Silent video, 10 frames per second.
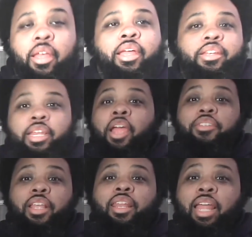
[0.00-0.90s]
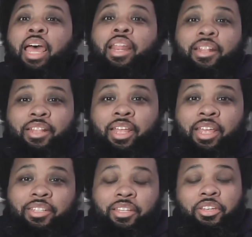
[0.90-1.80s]
There's a lot of
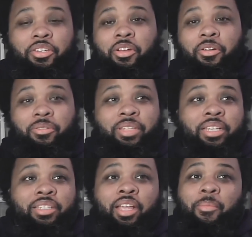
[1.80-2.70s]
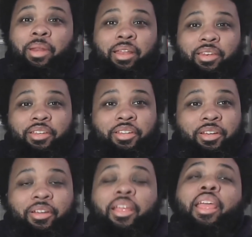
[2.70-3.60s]
things Ninja Turtles that's coming out this year.
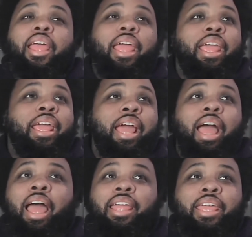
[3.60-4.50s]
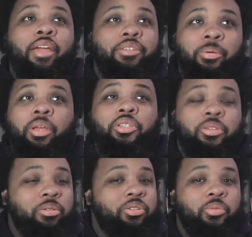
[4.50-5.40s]
And I can't.
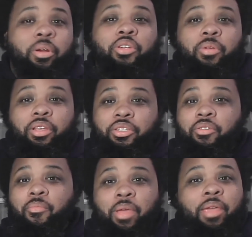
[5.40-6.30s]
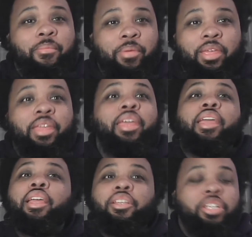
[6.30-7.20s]
2022 may be
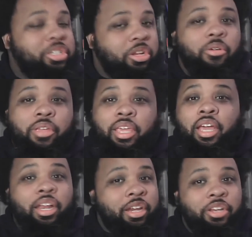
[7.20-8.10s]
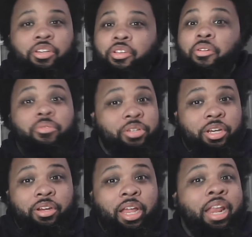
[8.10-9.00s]
just low key a Ninja Turtles
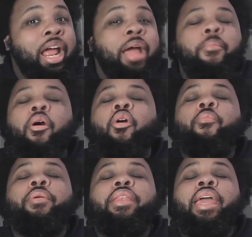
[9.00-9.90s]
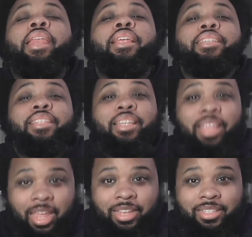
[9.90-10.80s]
year. And I'm hoping that is the
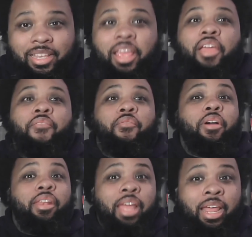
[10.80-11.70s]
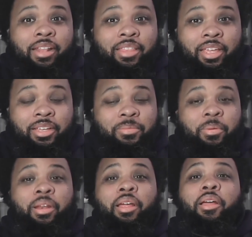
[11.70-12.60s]
case for a lot of things. But,
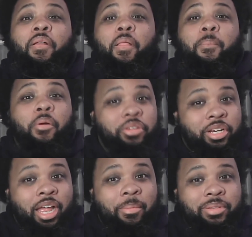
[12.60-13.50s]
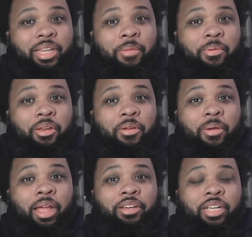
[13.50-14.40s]
uh, Post your comments down below
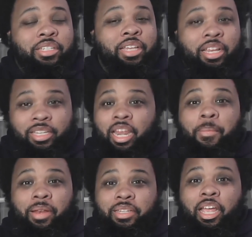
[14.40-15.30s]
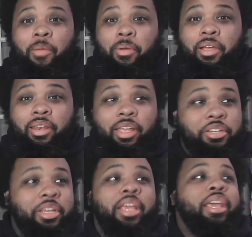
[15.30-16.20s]
how you guys excited about this Cowabunga collection.
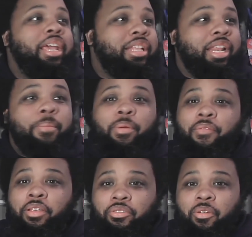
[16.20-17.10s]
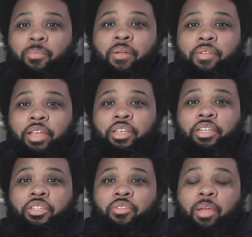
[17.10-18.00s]
Hit the like button if you guys enjoyed my reaction. Hit the
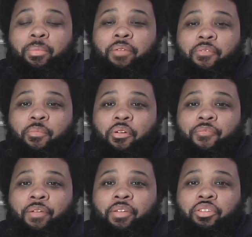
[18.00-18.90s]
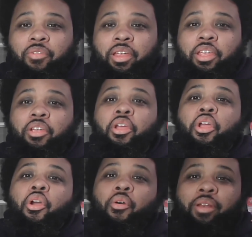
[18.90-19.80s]
subscribe button for more Fat right here
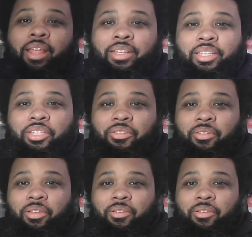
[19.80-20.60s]
on NC Studios.